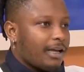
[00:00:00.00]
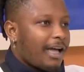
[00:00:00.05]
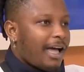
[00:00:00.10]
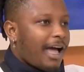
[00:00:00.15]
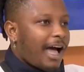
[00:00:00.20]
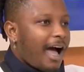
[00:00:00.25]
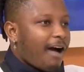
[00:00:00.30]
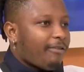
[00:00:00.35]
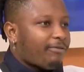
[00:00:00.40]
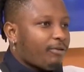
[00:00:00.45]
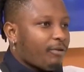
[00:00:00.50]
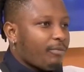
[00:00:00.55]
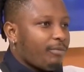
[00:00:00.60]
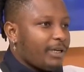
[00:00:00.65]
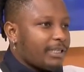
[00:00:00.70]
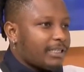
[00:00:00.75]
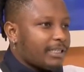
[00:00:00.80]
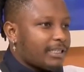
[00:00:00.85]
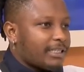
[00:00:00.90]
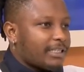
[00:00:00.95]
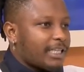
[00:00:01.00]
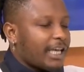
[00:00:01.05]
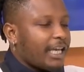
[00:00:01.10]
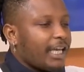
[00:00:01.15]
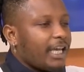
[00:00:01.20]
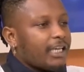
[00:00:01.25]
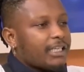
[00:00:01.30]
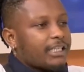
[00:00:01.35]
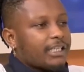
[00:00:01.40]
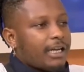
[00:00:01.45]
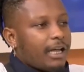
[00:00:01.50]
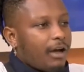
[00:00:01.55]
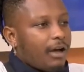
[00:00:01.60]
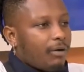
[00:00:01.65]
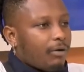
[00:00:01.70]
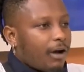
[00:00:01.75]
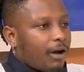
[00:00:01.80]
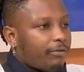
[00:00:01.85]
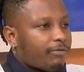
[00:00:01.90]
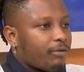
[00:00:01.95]
Afrobeat is the ish
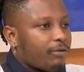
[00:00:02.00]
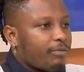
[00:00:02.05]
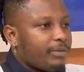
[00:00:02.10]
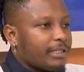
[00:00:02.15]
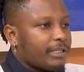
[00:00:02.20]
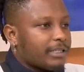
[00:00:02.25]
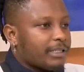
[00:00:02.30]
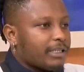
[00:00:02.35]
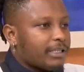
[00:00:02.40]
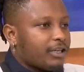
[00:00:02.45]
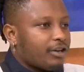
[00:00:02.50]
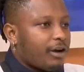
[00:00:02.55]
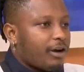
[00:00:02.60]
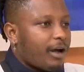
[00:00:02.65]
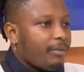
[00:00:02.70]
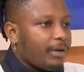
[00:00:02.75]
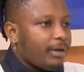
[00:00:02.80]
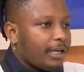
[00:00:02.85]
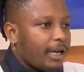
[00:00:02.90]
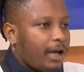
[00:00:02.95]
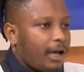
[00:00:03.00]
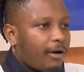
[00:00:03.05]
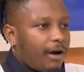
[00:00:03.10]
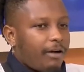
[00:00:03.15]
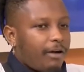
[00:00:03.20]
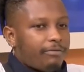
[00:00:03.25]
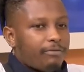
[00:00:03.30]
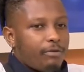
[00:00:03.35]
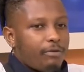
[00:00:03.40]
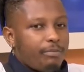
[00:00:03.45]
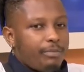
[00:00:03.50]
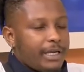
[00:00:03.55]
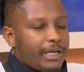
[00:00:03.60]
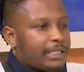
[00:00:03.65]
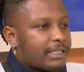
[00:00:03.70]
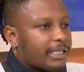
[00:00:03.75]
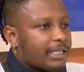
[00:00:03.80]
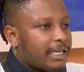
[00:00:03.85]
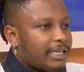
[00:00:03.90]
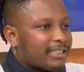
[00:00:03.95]
now. Afrobeat is in Grammy now.
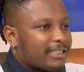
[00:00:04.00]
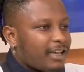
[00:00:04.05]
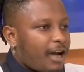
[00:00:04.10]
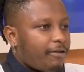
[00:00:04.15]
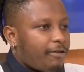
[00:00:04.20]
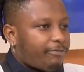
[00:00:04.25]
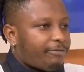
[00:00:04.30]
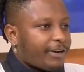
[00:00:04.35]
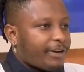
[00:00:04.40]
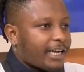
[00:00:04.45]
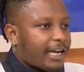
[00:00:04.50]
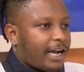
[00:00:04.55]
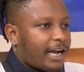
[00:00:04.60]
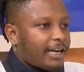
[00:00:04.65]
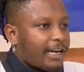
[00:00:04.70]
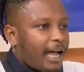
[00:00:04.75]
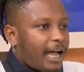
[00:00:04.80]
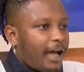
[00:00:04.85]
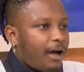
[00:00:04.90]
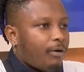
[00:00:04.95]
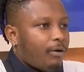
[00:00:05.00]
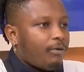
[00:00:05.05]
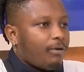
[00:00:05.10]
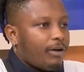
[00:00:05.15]
Afrobeat is Africa now.